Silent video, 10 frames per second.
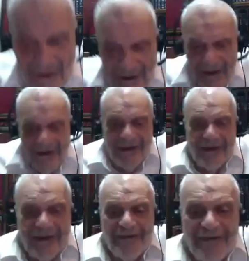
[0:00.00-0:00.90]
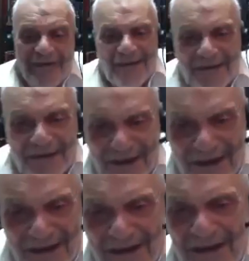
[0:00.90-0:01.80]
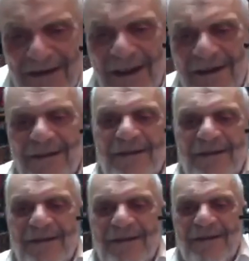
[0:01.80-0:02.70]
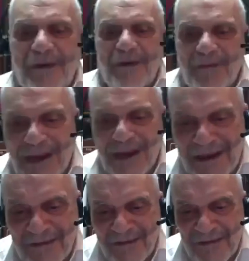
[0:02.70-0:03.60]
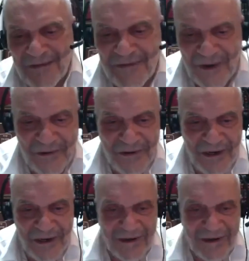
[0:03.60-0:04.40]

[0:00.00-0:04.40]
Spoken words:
Not only that, you see that if people have a phone,